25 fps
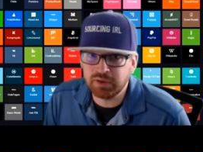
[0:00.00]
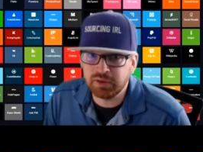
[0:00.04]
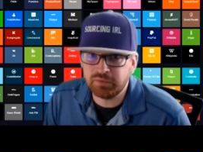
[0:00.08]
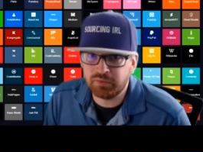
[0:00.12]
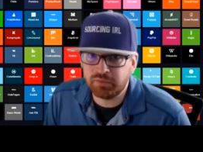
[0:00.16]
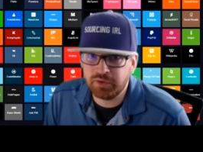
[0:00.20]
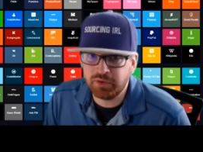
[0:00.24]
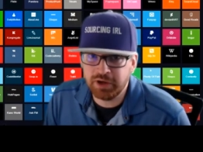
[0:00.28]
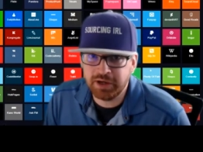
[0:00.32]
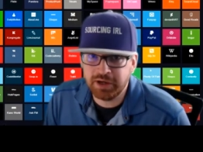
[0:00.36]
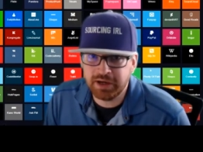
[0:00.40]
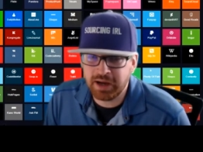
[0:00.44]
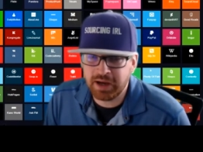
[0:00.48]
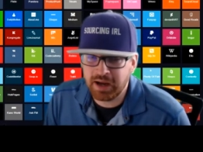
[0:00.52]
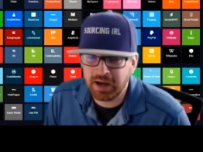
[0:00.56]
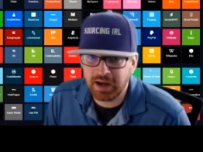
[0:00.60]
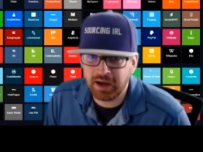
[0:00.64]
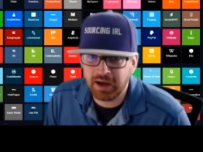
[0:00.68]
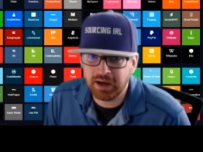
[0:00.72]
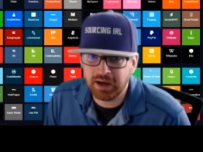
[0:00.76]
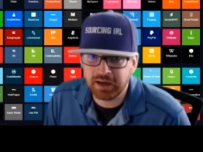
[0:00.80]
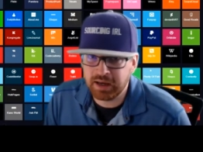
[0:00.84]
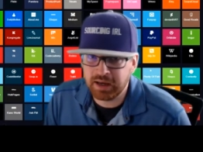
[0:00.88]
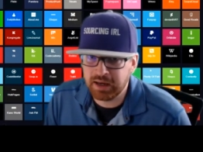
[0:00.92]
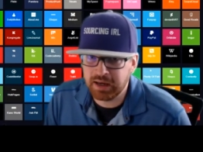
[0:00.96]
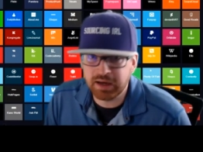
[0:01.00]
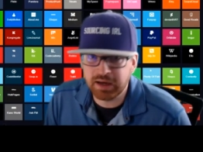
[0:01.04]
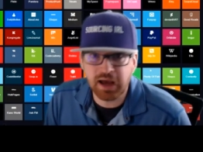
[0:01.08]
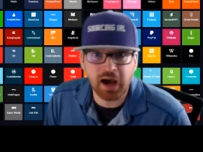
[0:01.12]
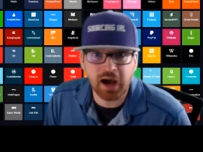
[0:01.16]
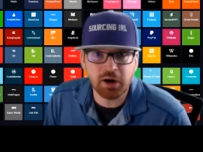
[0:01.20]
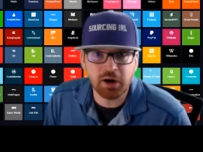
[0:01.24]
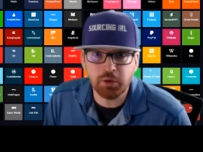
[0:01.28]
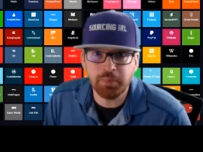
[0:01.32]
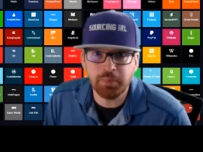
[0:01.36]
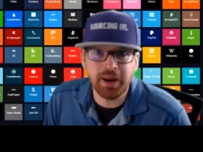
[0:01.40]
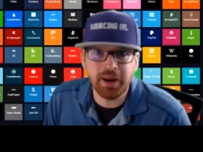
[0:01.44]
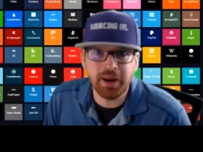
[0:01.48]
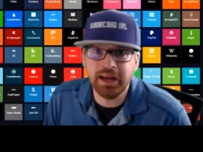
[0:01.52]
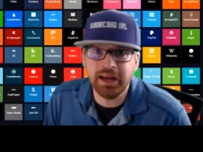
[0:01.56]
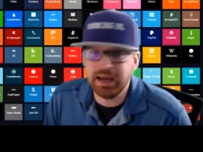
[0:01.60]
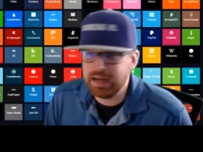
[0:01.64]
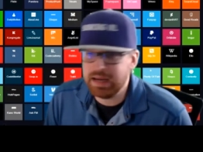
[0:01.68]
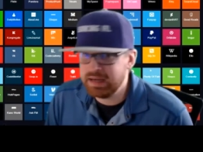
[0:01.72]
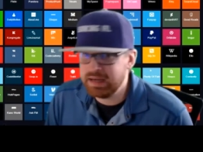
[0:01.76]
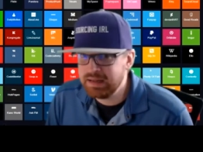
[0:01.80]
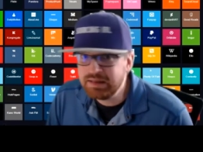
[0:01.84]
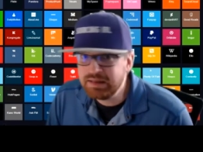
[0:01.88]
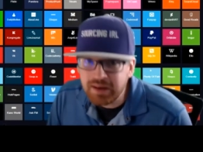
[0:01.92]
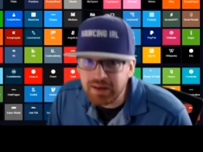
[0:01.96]
free. Again, I don't pay
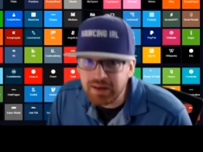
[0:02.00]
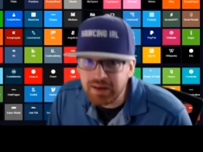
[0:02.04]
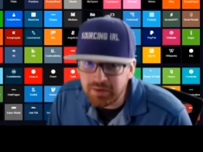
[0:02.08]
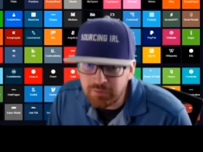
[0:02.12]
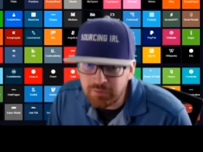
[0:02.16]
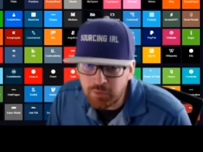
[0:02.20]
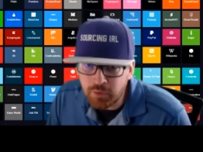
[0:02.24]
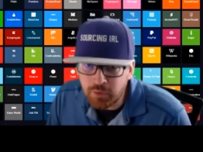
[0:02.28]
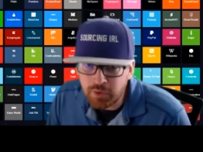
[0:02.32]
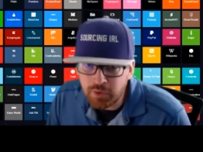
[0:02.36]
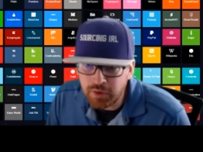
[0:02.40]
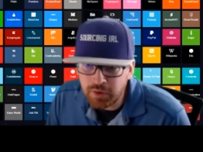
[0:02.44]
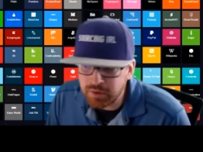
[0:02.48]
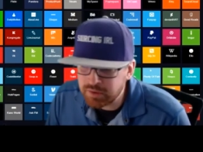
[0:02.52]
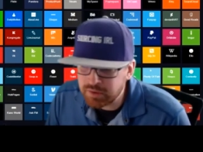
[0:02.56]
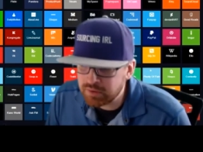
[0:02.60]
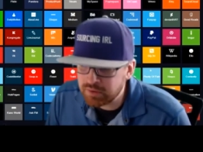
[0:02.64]
anything for it,